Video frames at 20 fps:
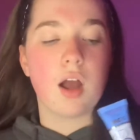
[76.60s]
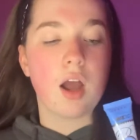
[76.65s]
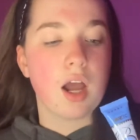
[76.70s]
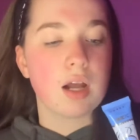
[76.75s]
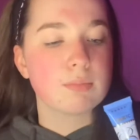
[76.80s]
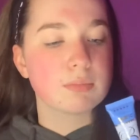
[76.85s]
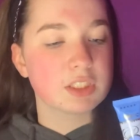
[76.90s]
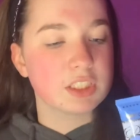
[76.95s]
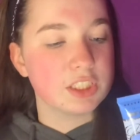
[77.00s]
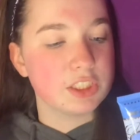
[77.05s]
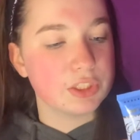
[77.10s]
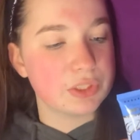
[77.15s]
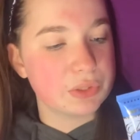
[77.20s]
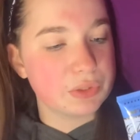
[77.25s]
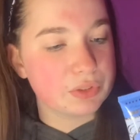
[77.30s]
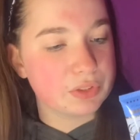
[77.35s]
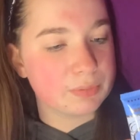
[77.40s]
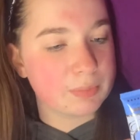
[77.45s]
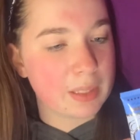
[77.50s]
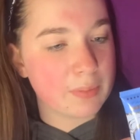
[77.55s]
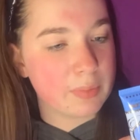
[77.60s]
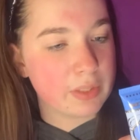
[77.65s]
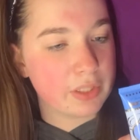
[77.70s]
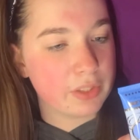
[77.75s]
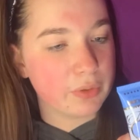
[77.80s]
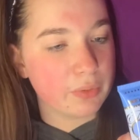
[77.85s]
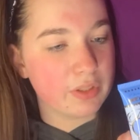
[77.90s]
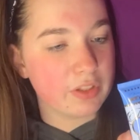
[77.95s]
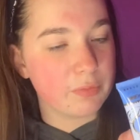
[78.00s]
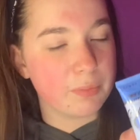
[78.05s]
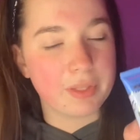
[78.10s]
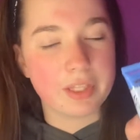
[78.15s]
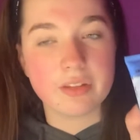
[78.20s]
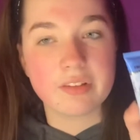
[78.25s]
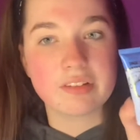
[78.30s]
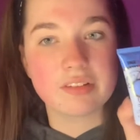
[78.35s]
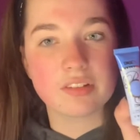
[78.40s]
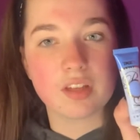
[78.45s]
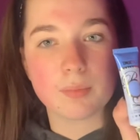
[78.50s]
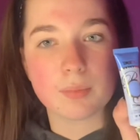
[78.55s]
I'm gonna use my P. Louise base
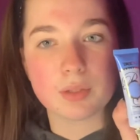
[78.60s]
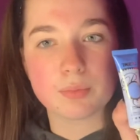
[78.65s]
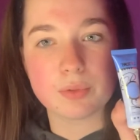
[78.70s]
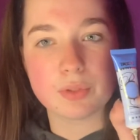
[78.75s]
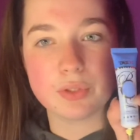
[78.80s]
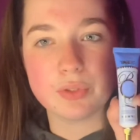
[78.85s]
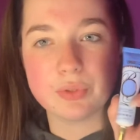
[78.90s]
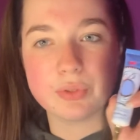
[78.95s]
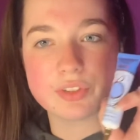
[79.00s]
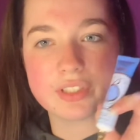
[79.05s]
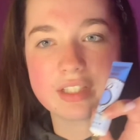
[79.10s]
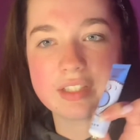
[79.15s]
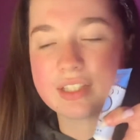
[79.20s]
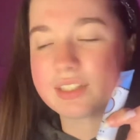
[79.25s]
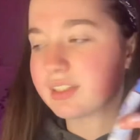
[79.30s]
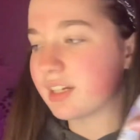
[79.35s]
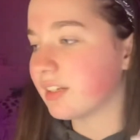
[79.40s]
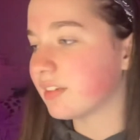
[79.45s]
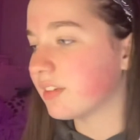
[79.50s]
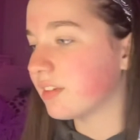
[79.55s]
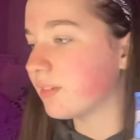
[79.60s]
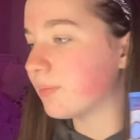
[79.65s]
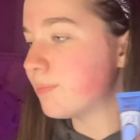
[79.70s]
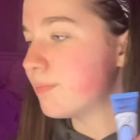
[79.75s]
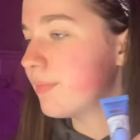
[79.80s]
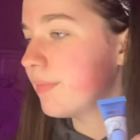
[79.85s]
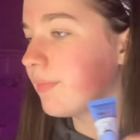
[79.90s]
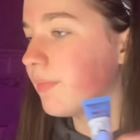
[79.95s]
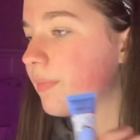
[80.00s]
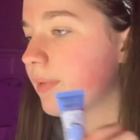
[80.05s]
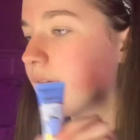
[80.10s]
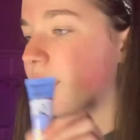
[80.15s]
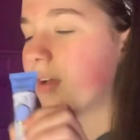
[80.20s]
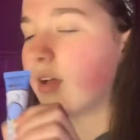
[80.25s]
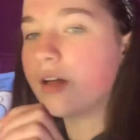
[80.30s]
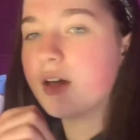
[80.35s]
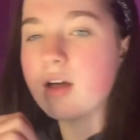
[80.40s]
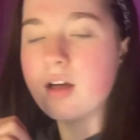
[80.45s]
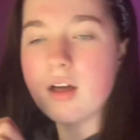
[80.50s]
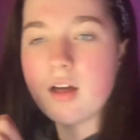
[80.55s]
Summer Blues. I think that's
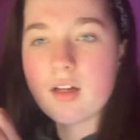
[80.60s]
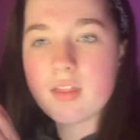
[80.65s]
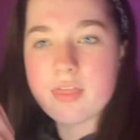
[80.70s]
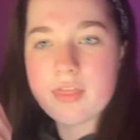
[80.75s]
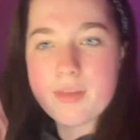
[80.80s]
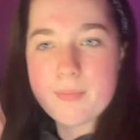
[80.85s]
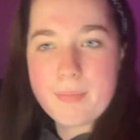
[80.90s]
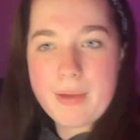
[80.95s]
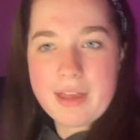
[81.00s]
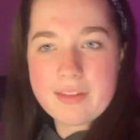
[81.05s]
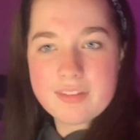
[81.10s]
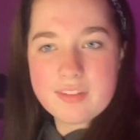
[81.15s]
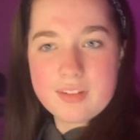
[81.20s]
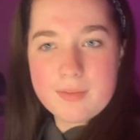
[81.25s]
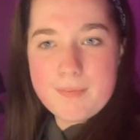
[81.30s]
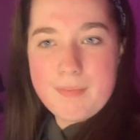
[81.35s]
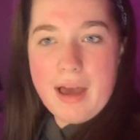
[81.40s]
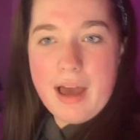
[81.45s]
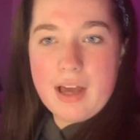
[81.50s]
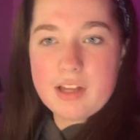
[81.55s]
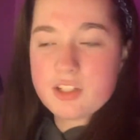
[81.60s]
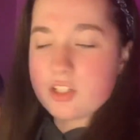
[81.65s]
the best match.